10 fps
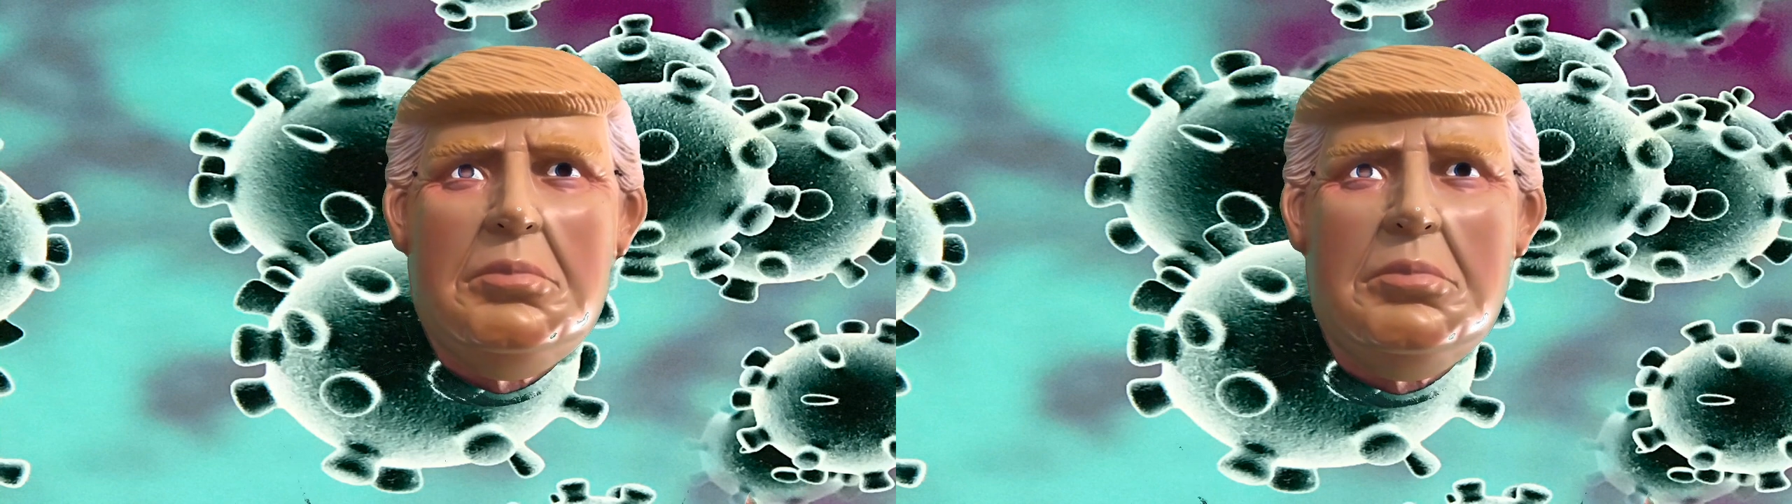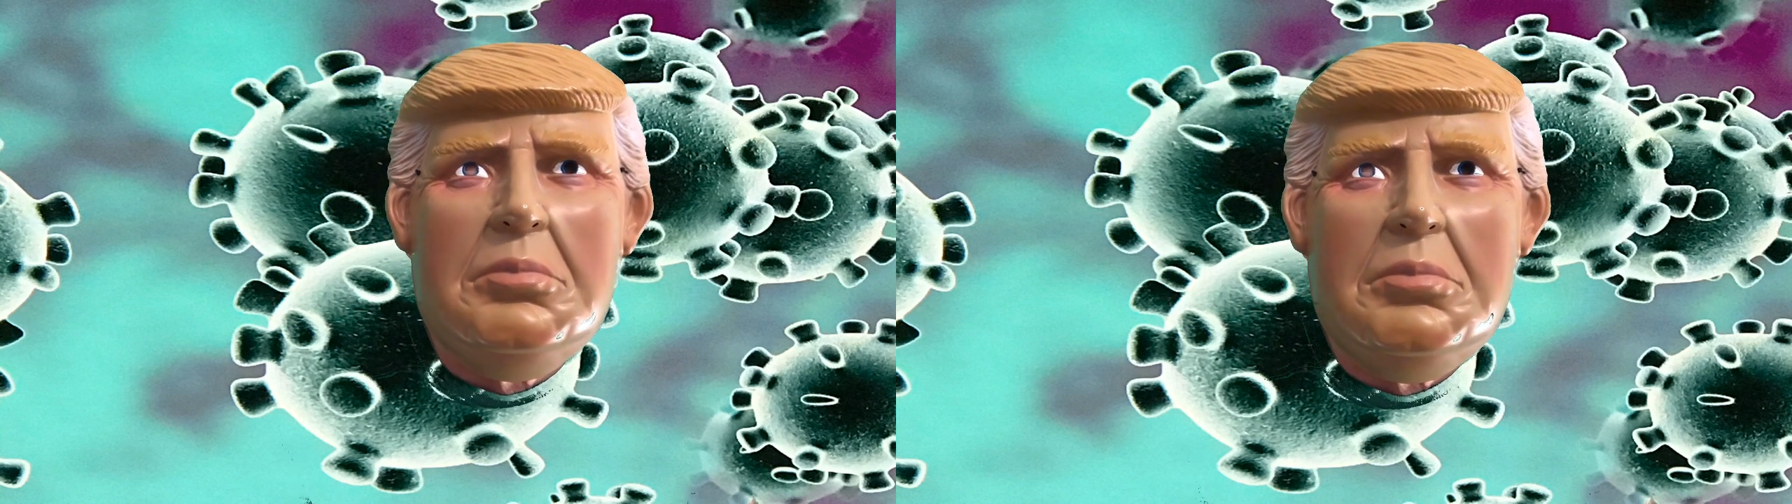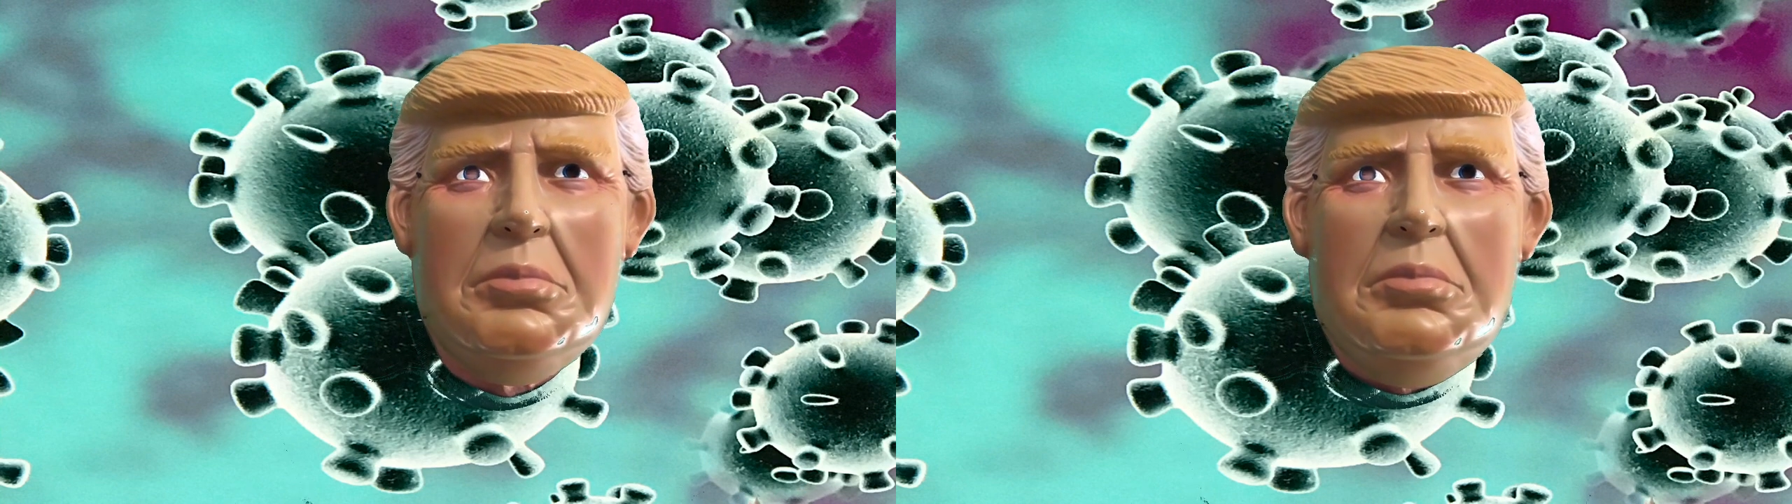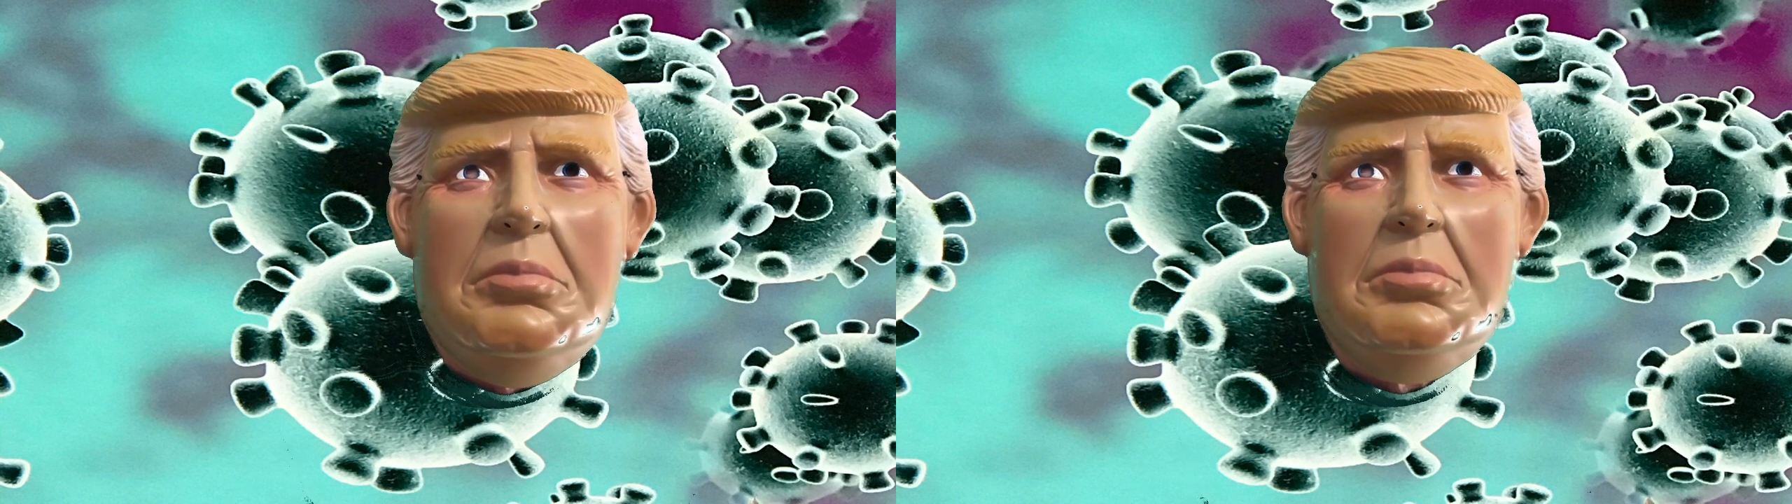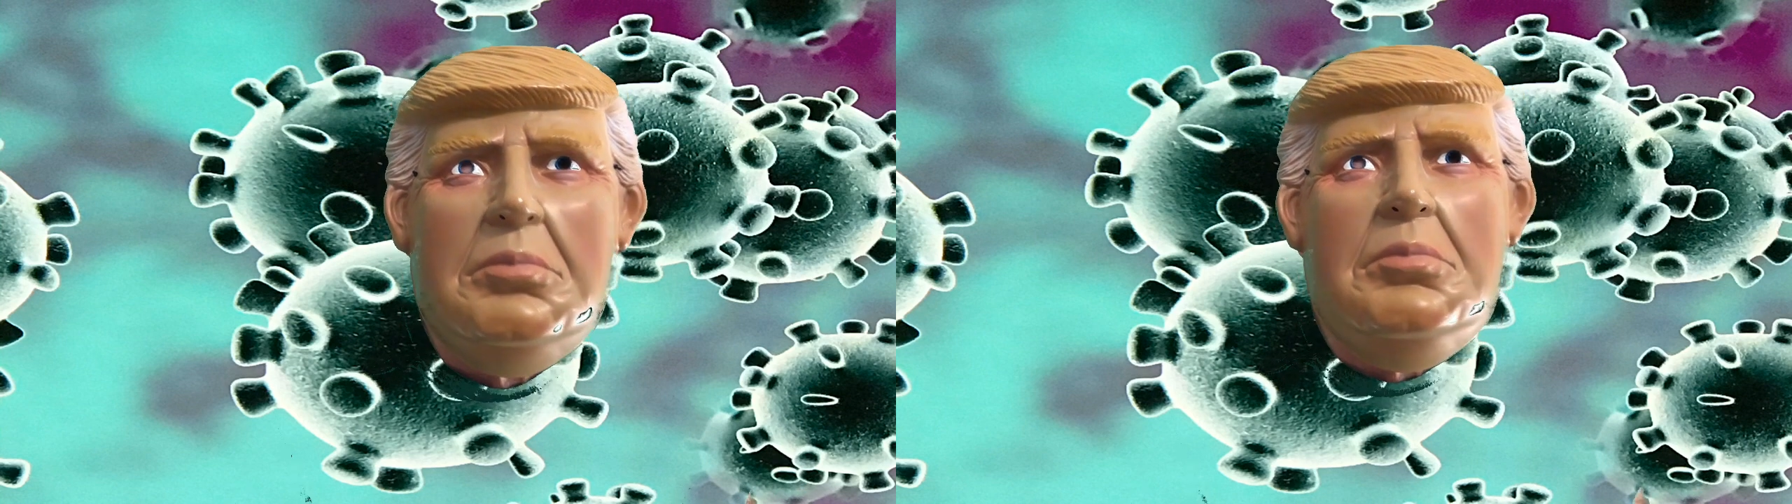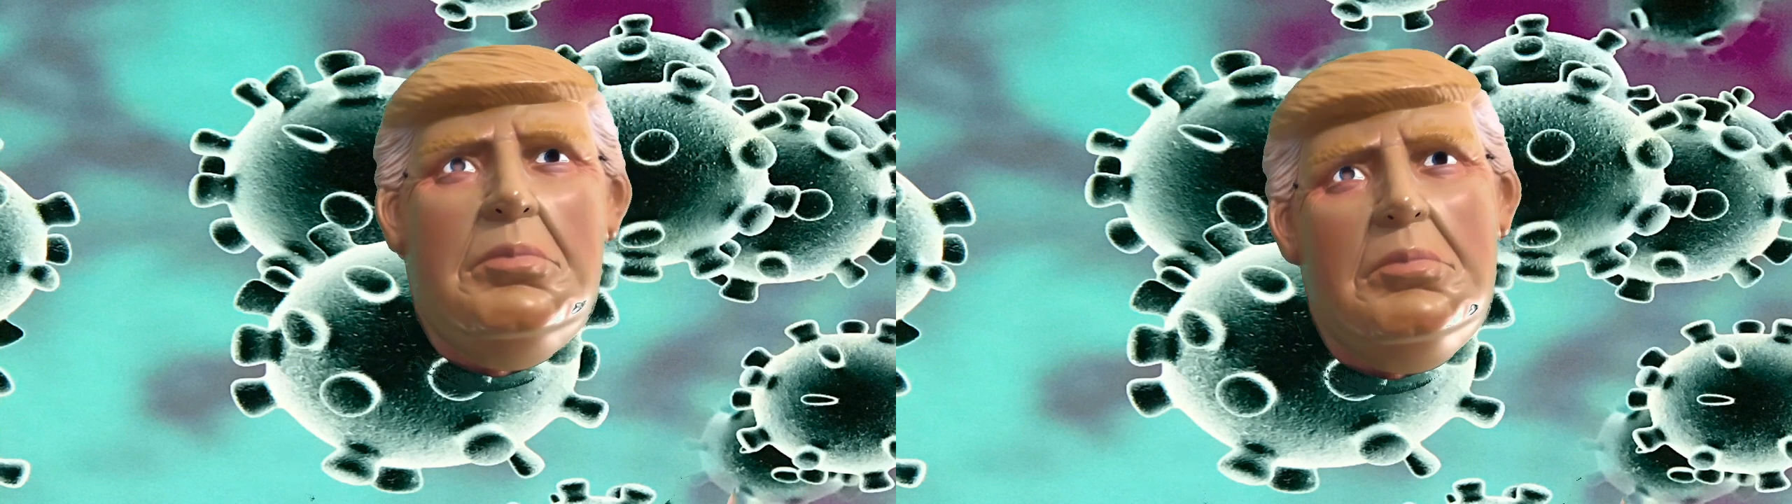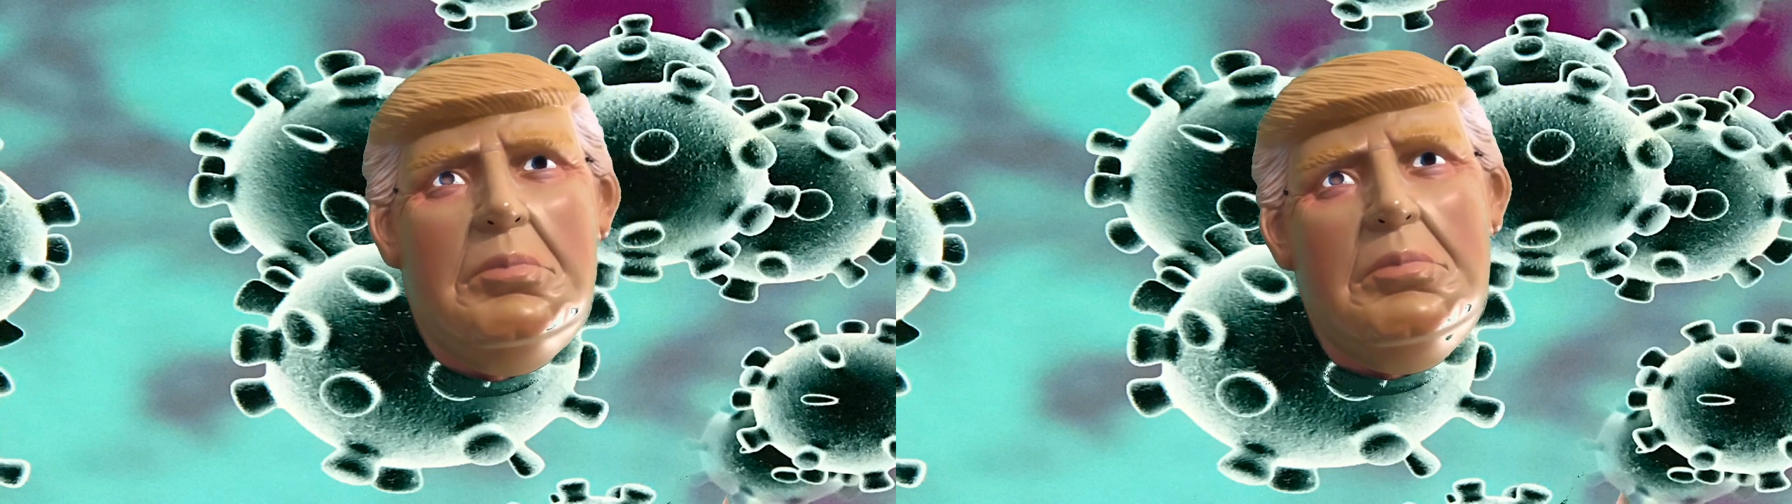Why? Because